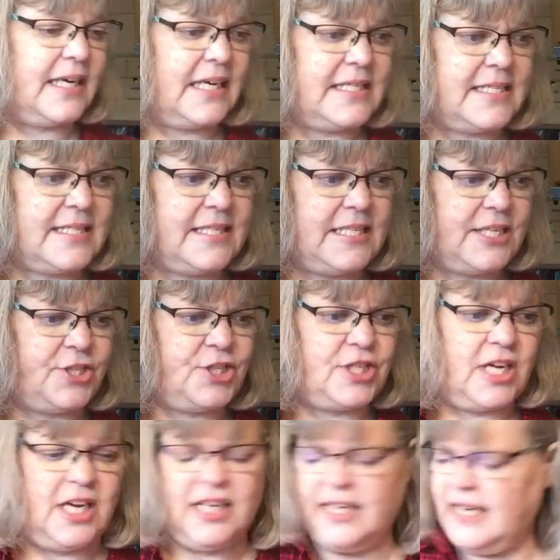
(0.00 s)
I stitched
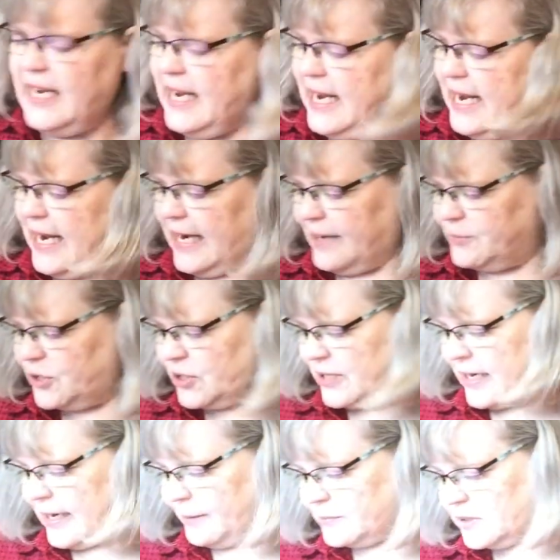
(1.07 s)
on. And I'm
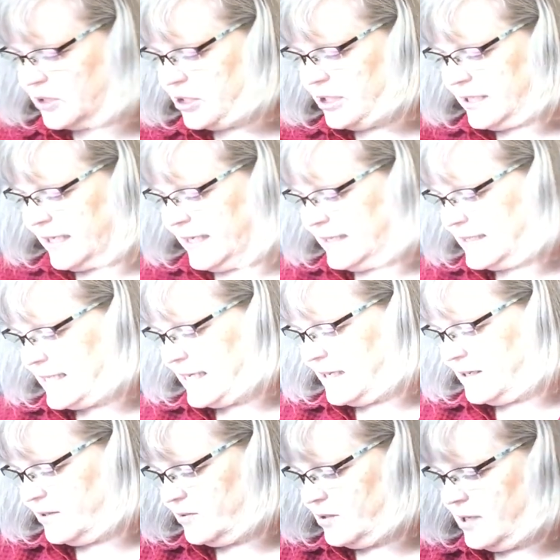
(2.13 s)
and I'm looking
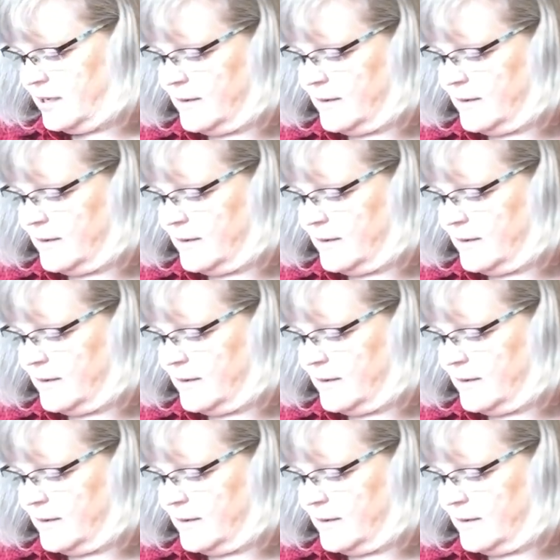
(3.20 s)
down